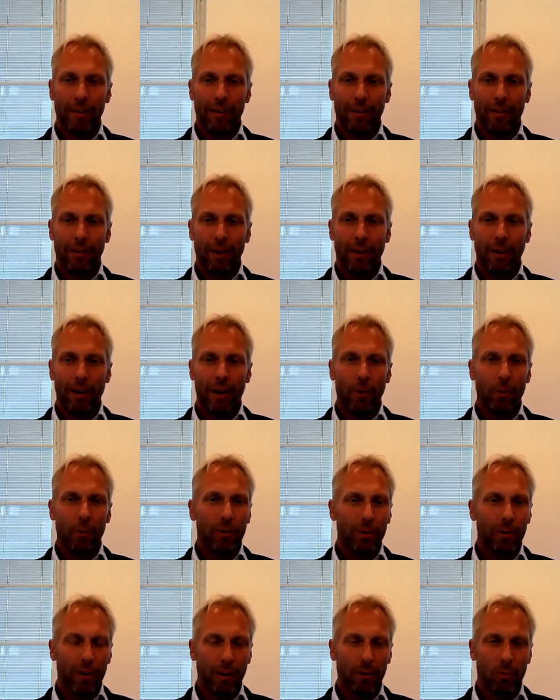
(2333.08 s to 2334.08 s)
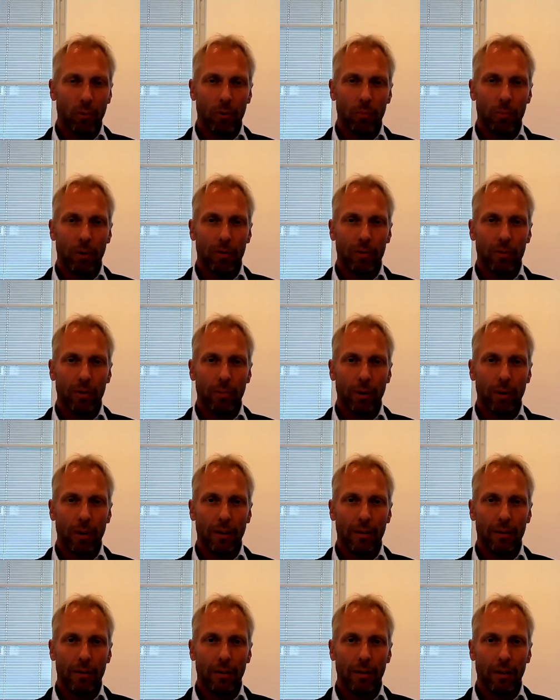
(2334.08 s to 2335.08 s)
are allowed to take
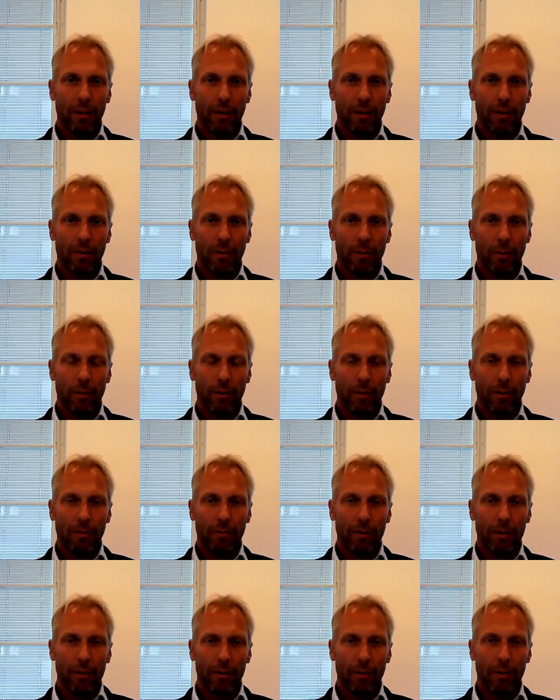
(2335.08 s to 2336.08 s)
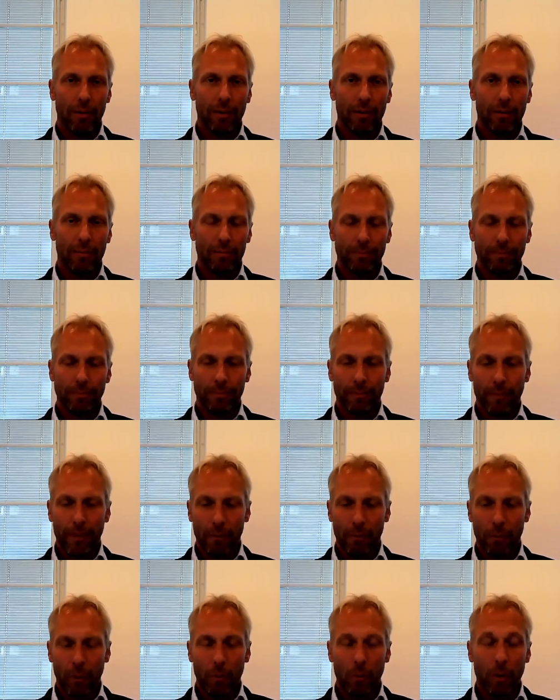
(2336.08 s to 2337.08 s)
responsibility and or even um,
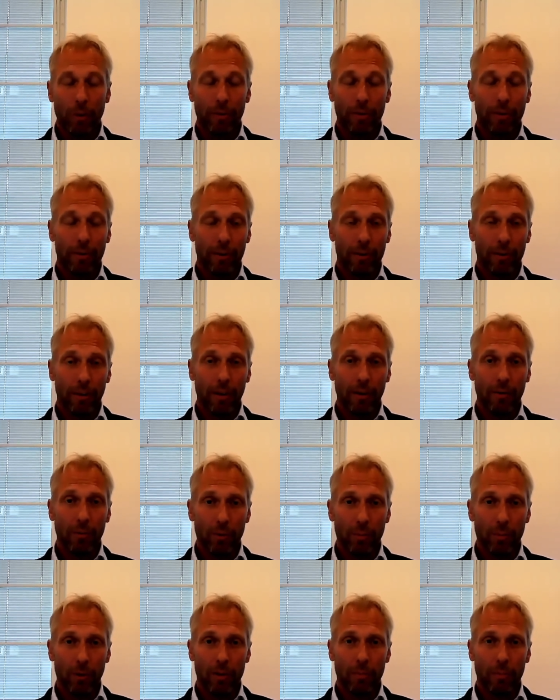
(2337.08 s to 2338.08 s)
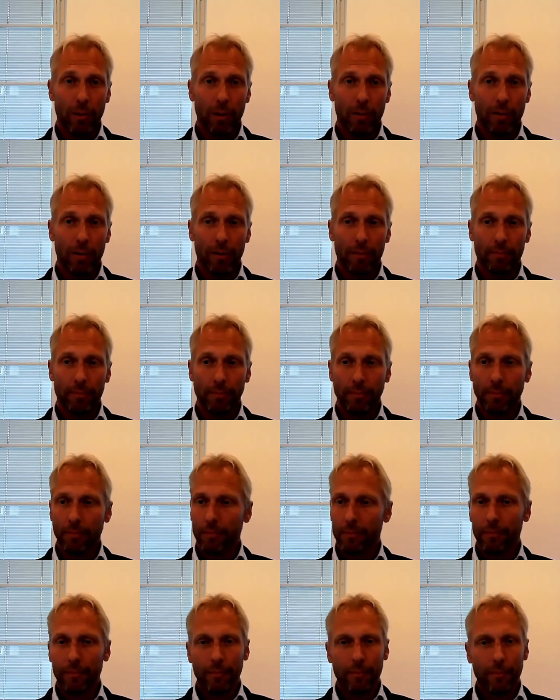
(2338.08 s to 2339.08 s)
we want them to take responsibility
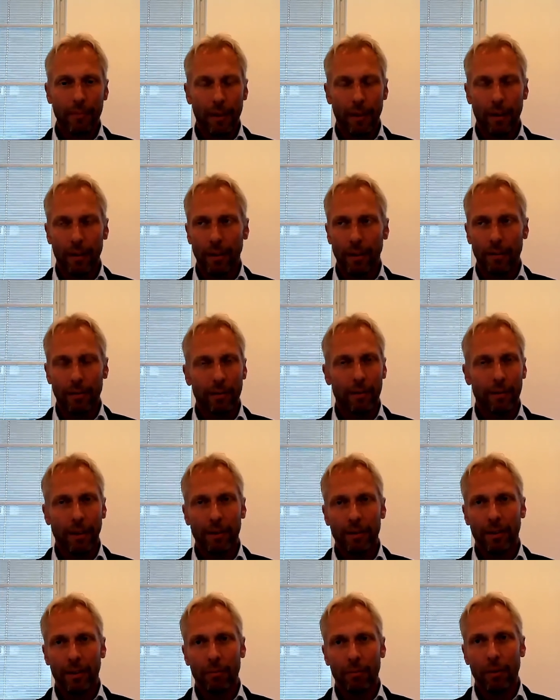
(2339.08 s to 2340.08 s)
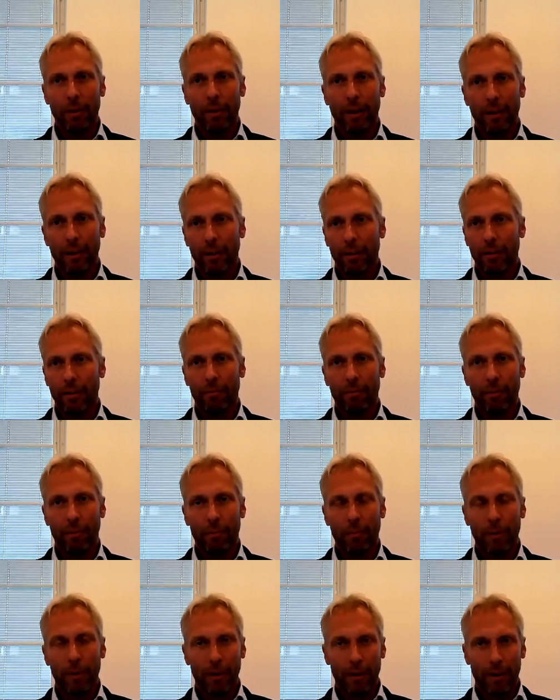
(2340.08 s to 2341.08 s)
and that that can be anything
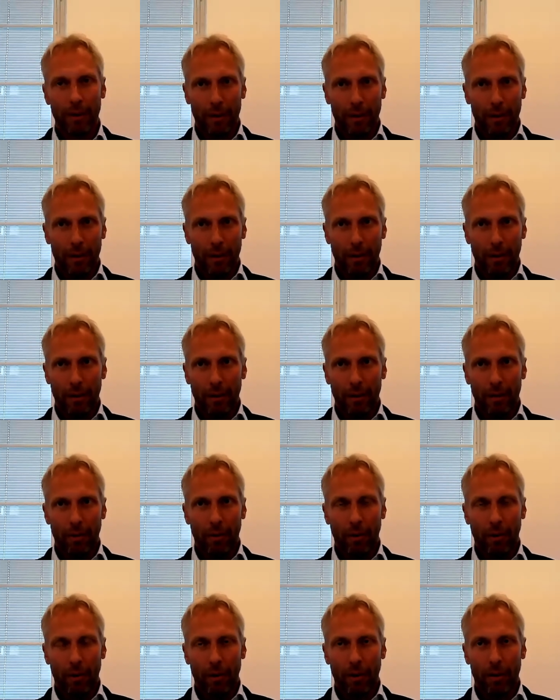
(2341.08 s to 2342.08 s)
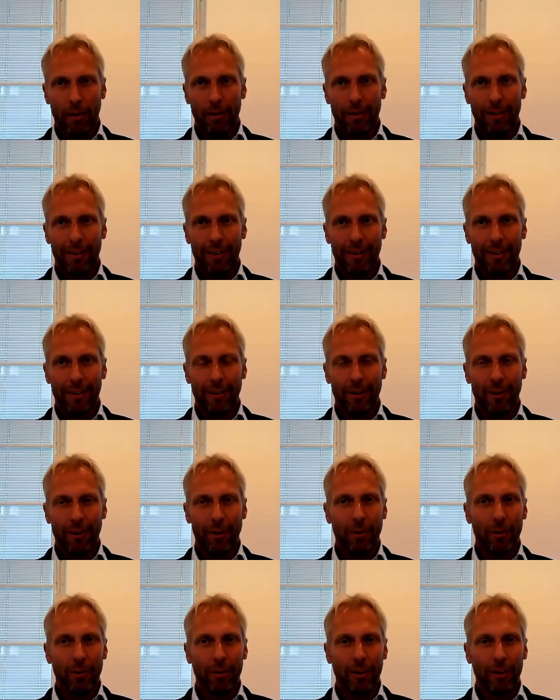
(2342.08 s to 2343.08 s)
from in early
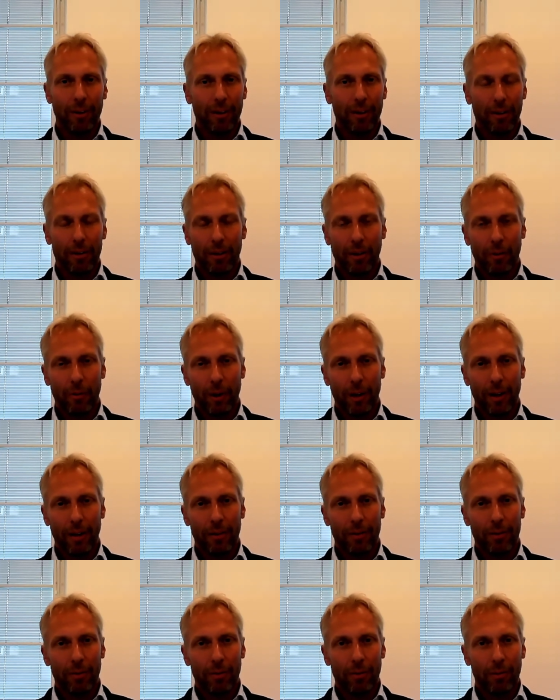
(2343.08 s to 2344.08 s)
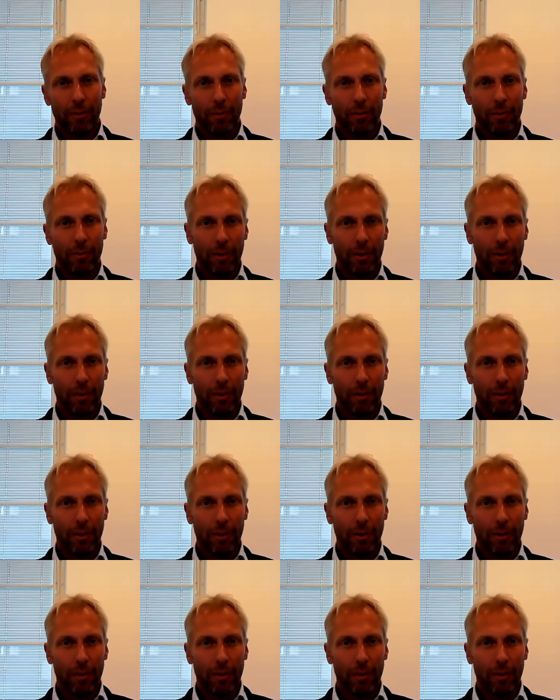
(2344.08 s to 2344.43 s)
early on in their career to